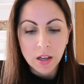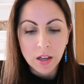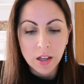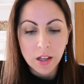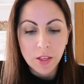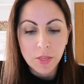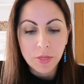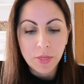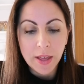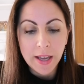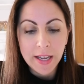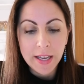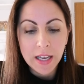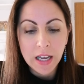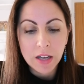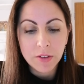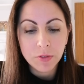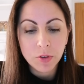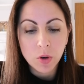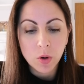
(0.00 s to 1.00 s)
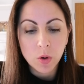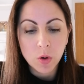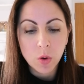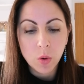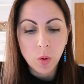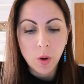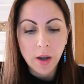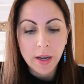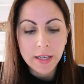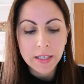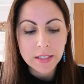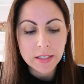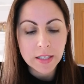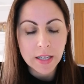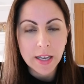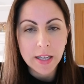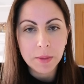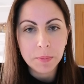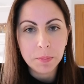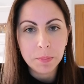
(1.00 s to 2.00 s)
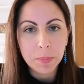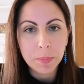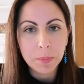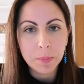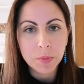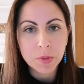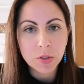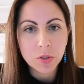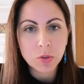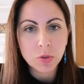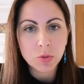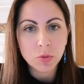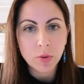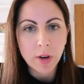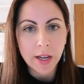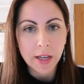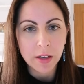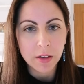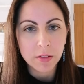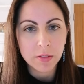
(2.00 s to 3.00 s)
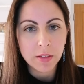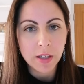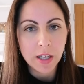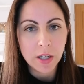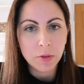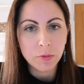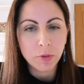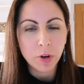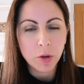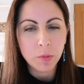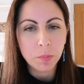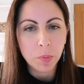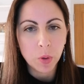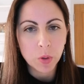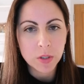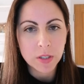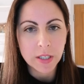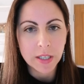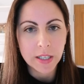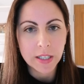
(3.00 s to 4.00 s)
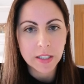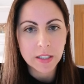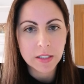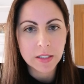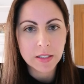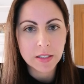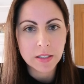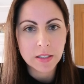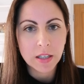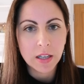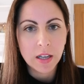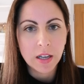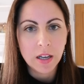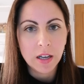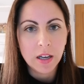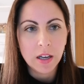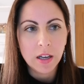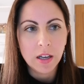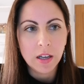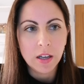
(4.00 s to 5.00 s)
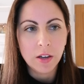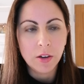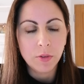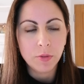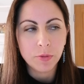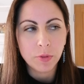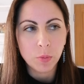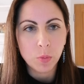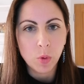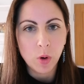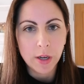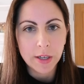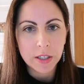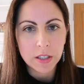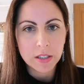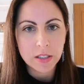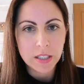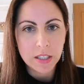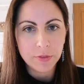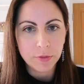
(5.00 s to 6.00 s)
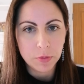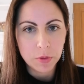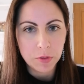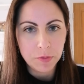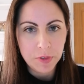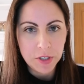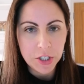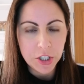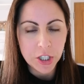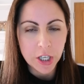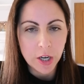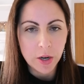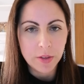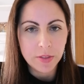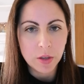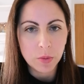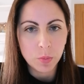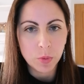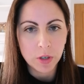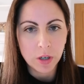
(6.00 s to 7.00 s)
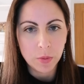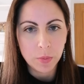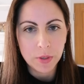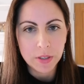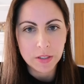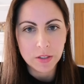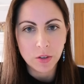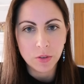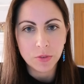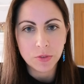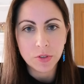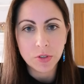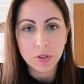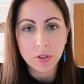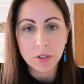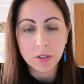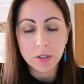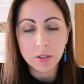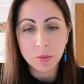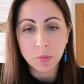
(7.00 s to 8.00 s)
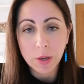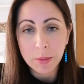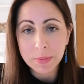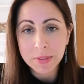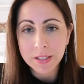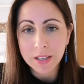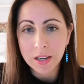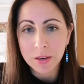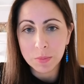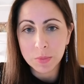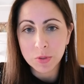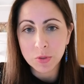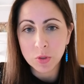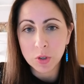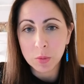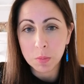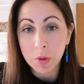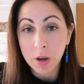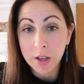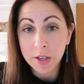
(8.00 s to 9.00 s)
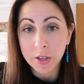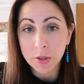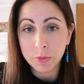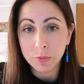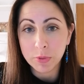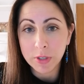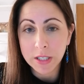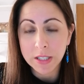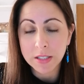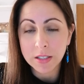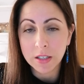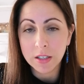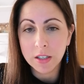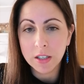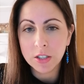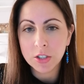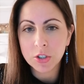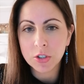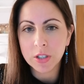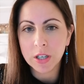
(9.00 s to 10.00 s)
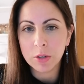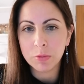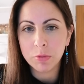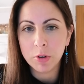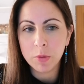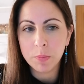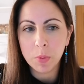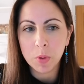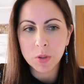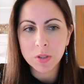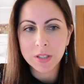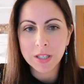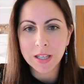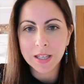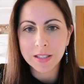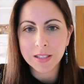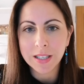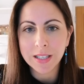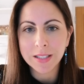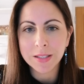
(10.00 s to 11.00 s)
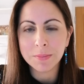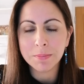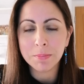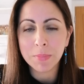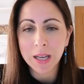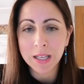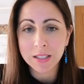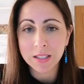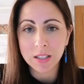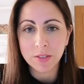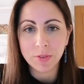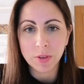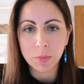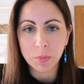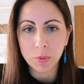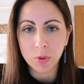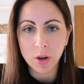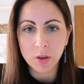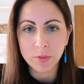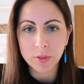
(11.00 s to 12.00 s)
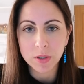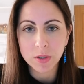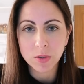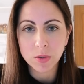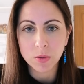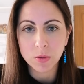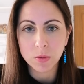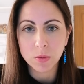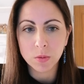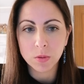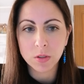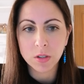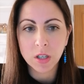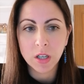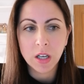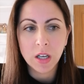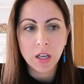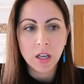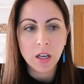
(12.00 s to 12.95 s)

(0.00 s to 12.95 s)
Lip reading: They have got quite a strength in robotics from what I could see from the video. And then when I went onto the website and was doing my own research, now robotics is massive in private schools.